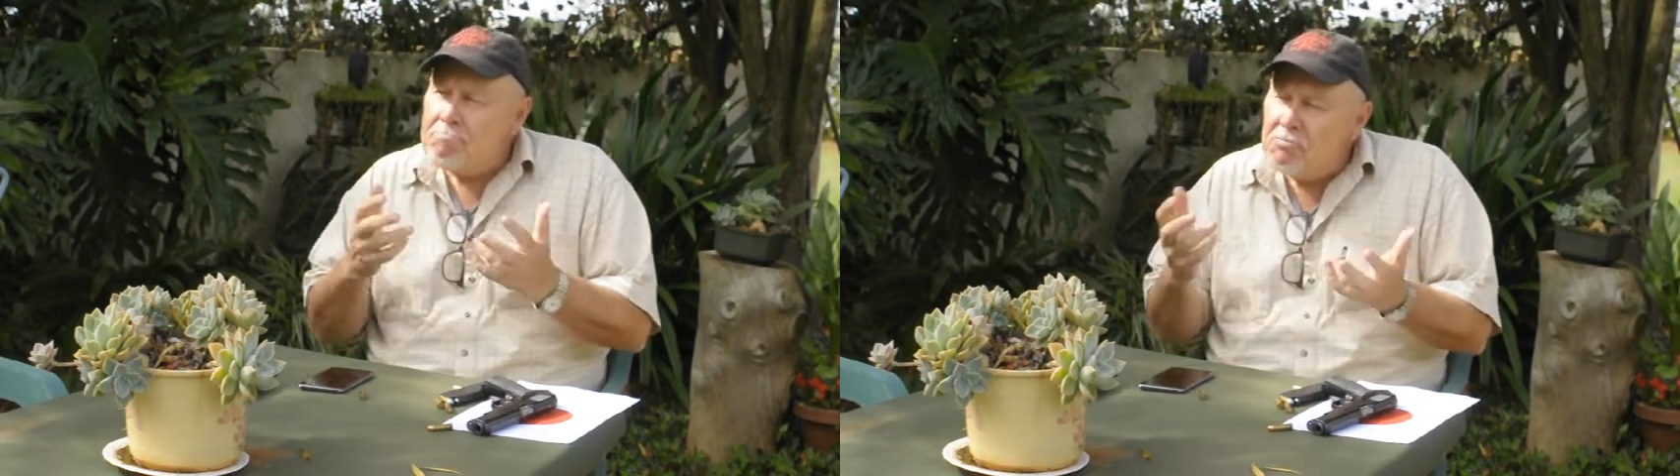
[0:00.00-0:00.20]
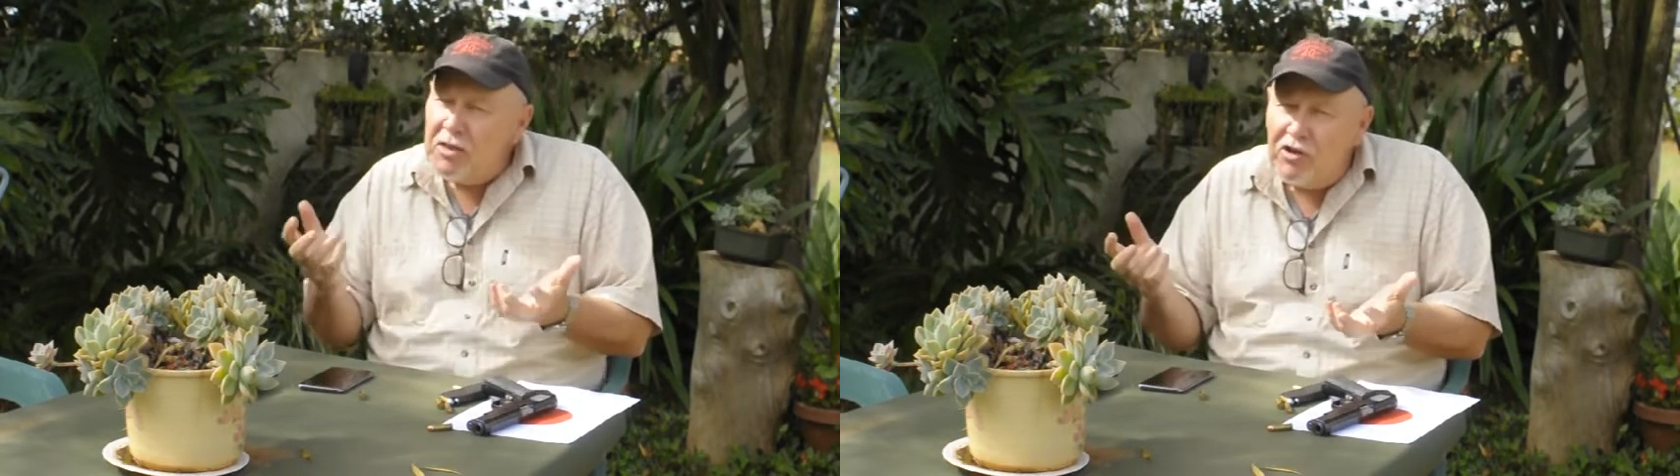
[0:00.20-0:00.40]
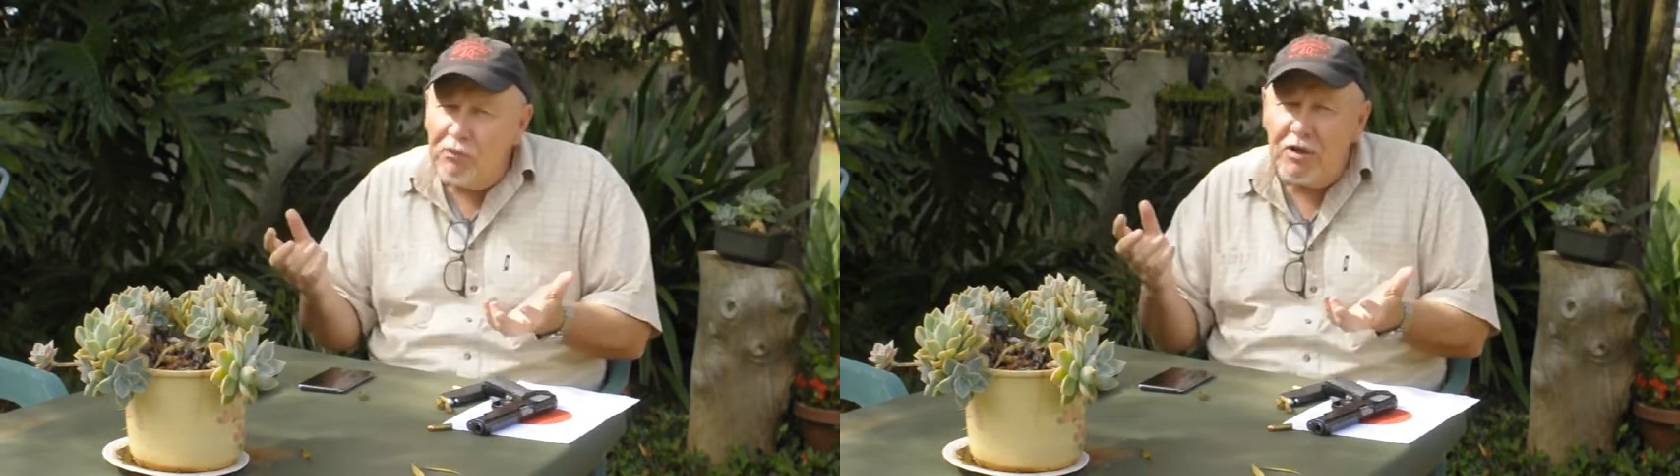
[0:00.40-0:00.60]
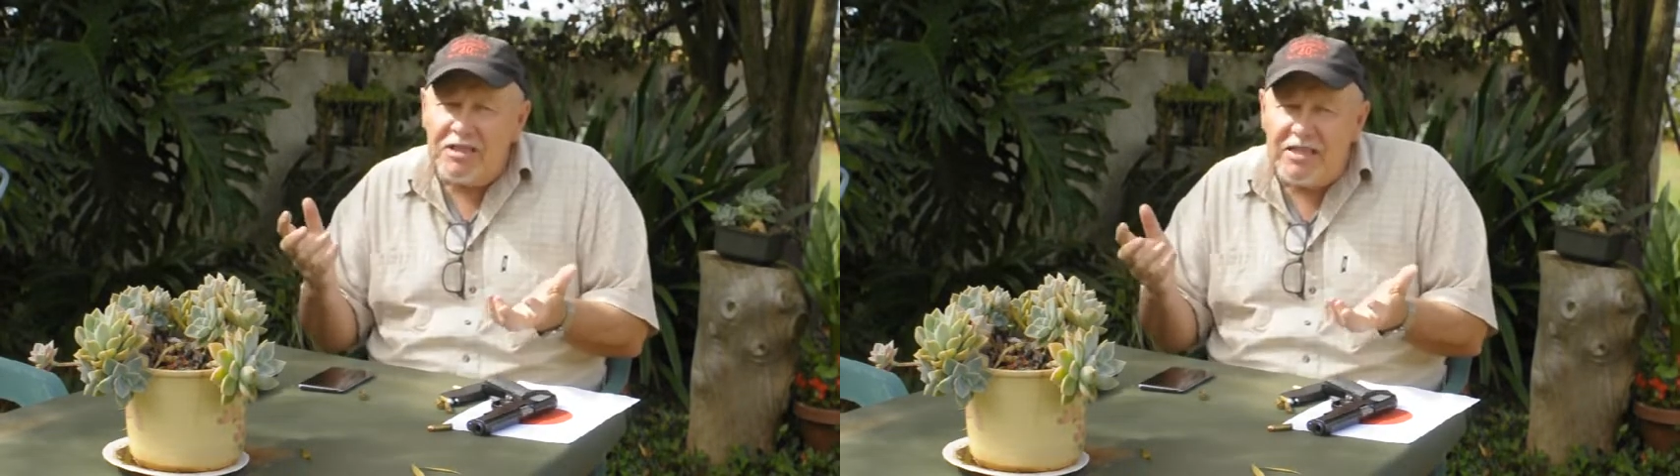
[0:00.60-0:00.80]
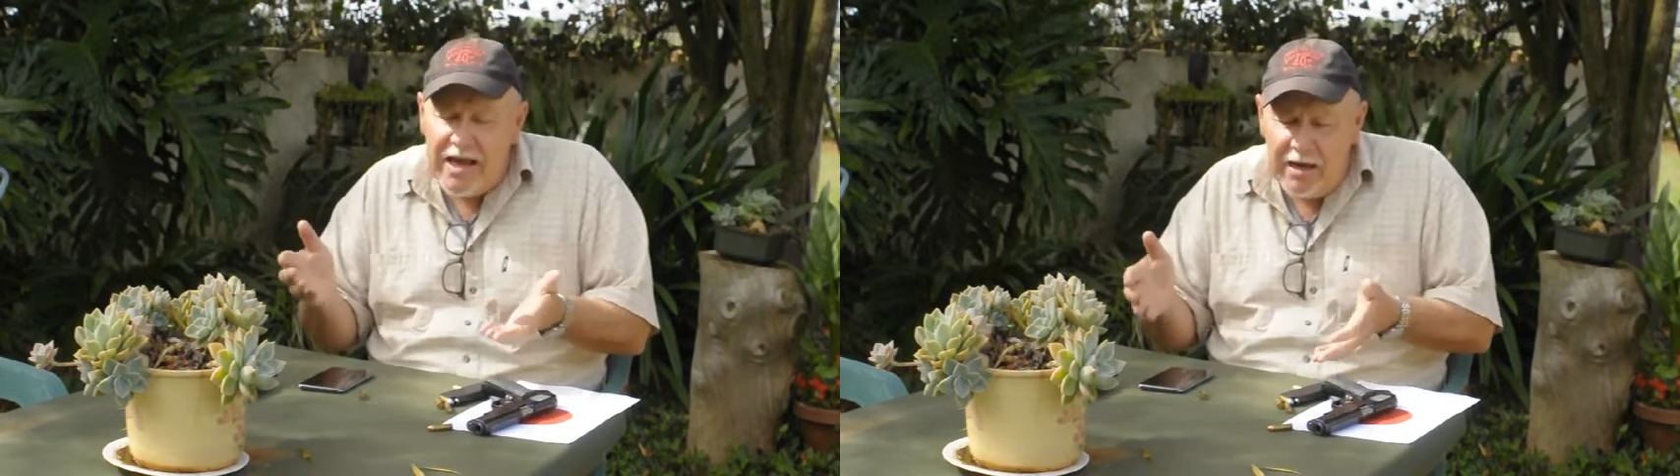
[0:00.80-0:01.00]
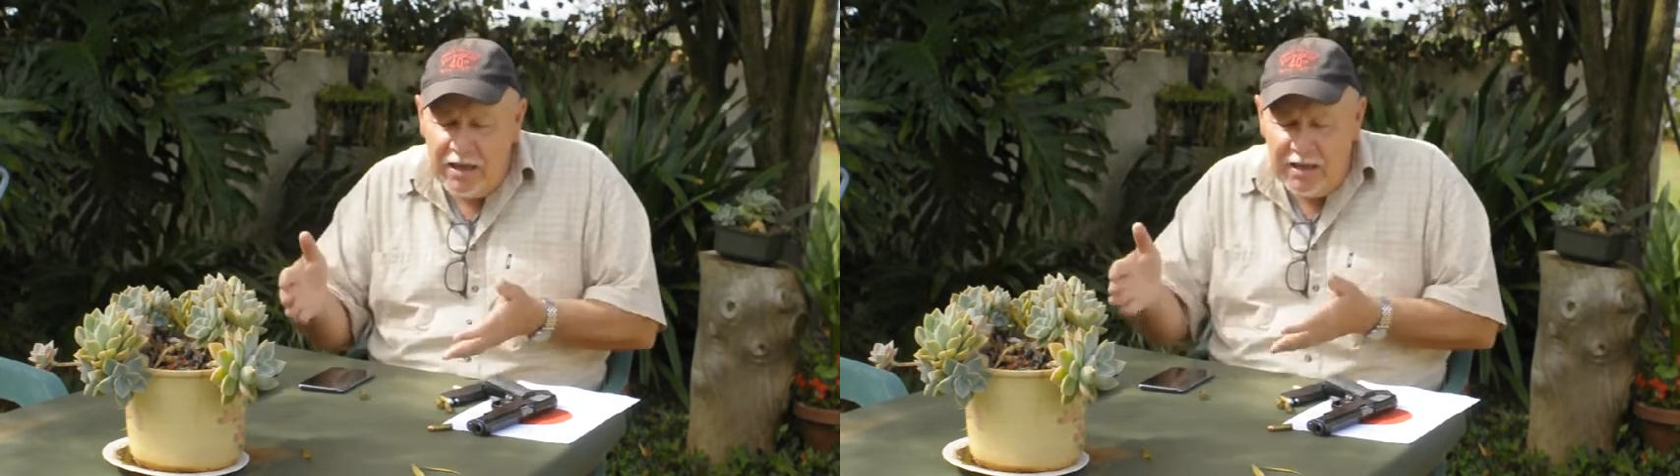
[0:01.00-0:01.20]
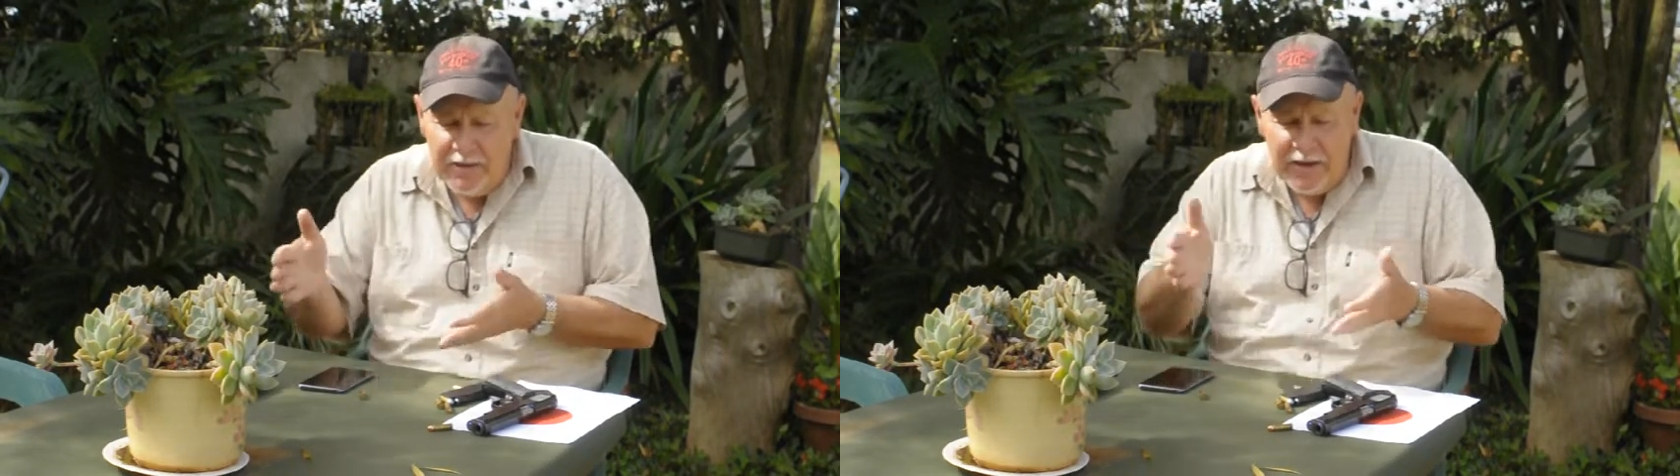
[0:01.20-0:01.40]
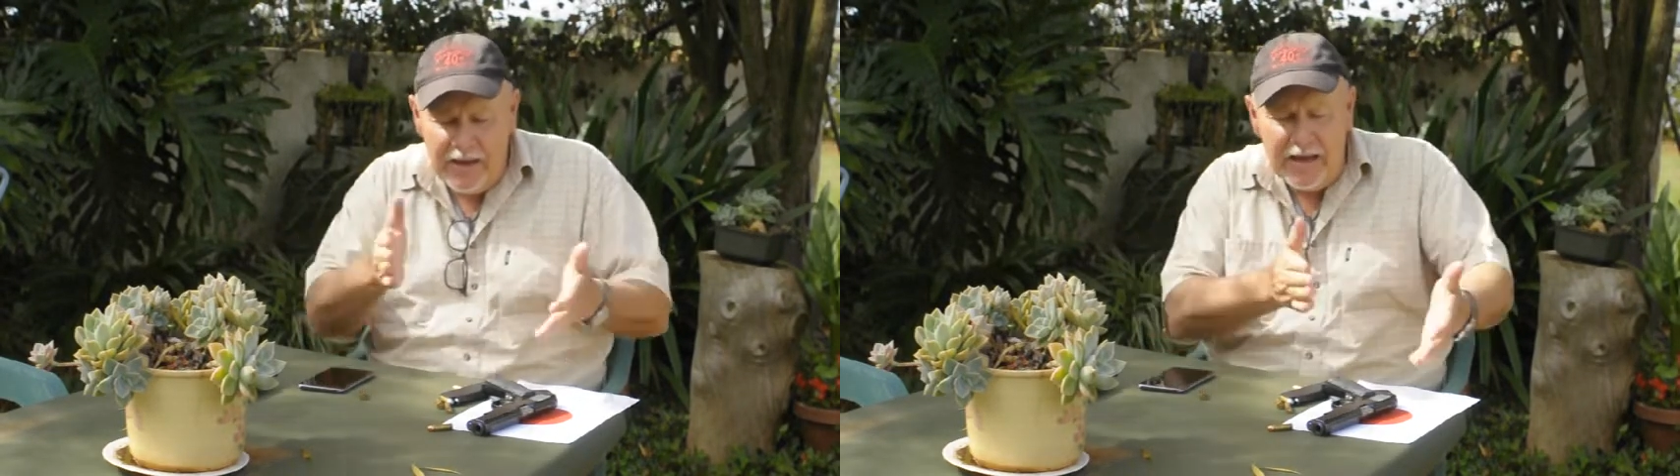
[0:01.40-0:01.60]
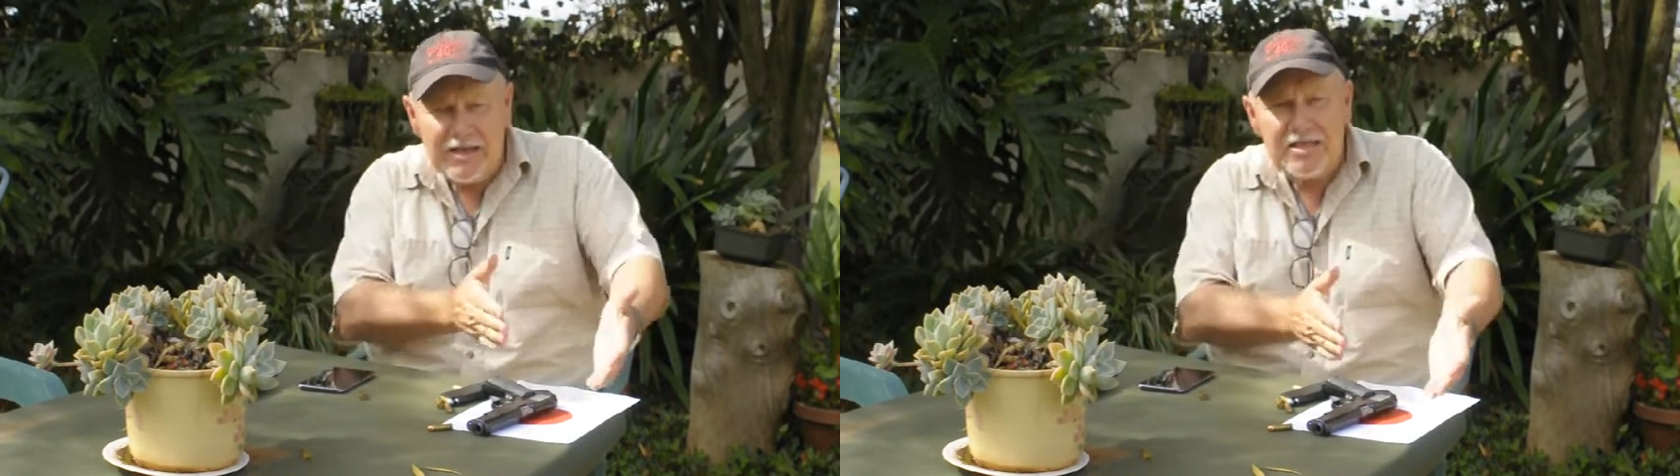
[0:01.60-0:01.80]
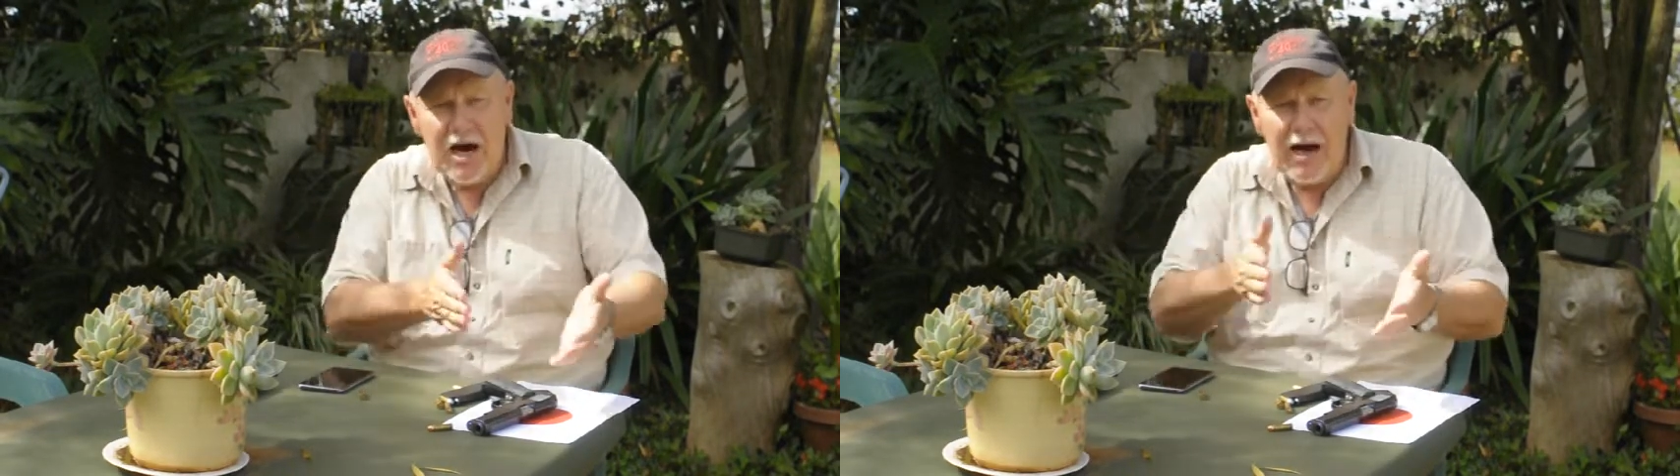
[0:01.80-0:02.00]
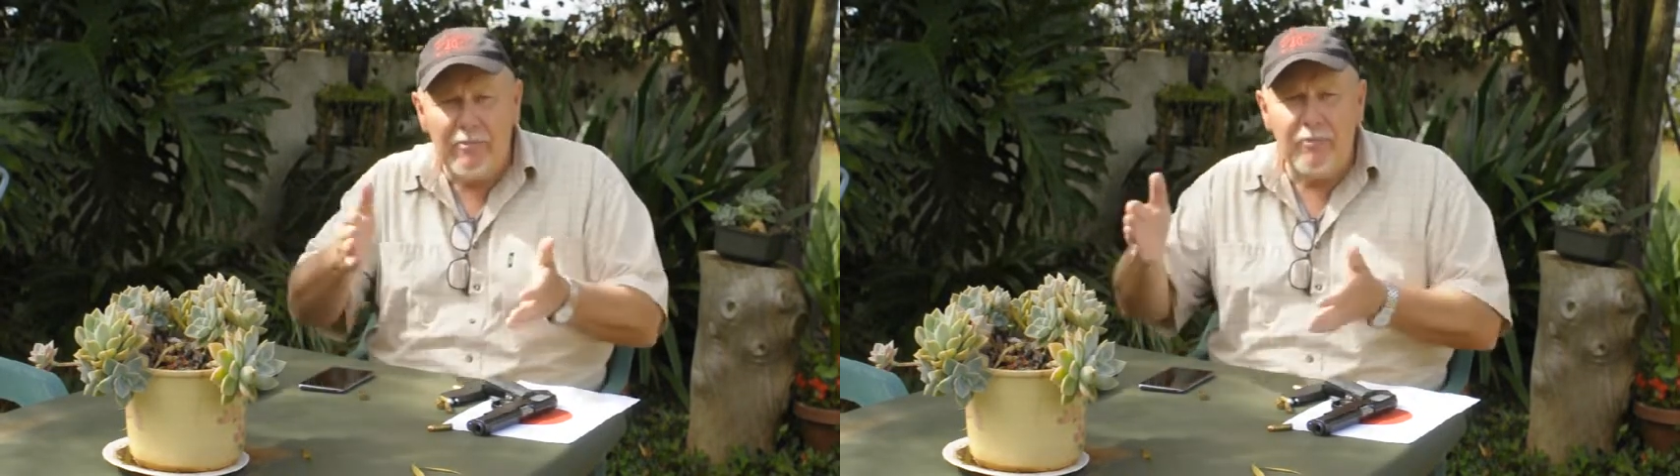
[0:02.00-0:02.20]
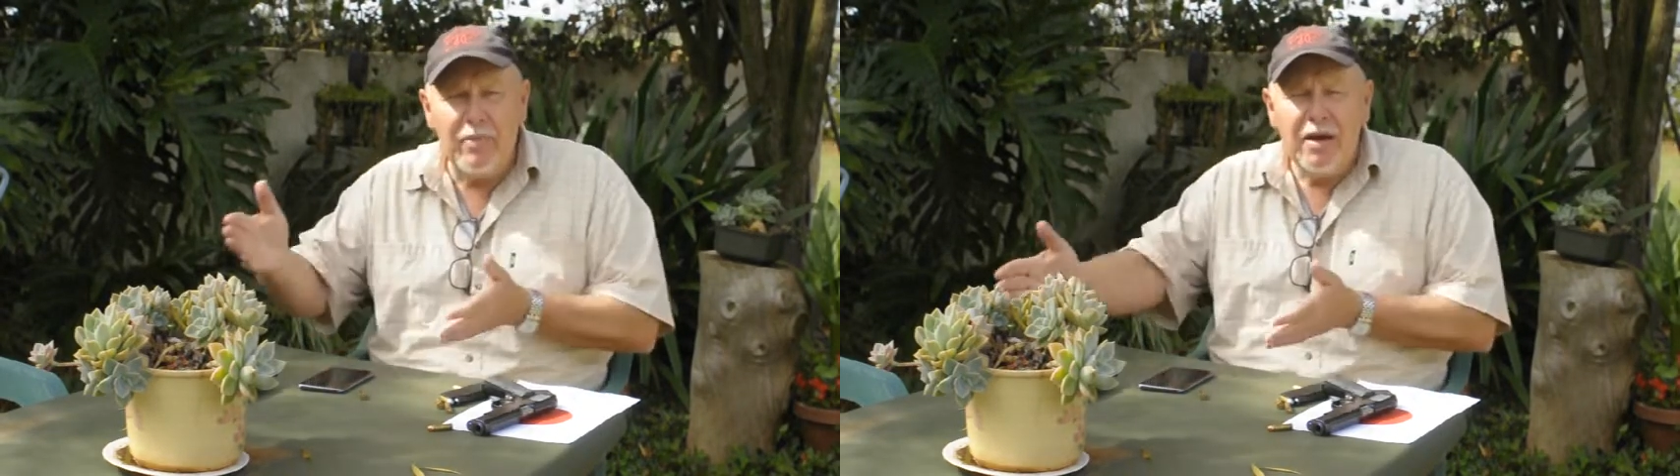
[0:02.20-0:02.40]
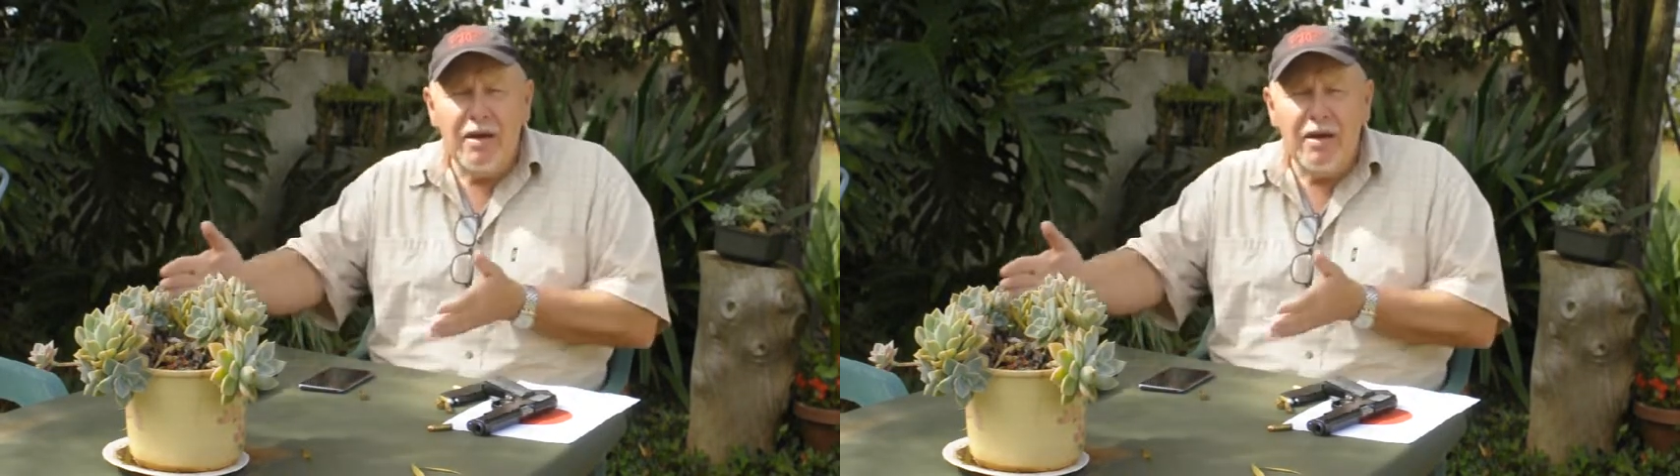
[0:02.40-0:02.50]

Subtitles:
The difference then in time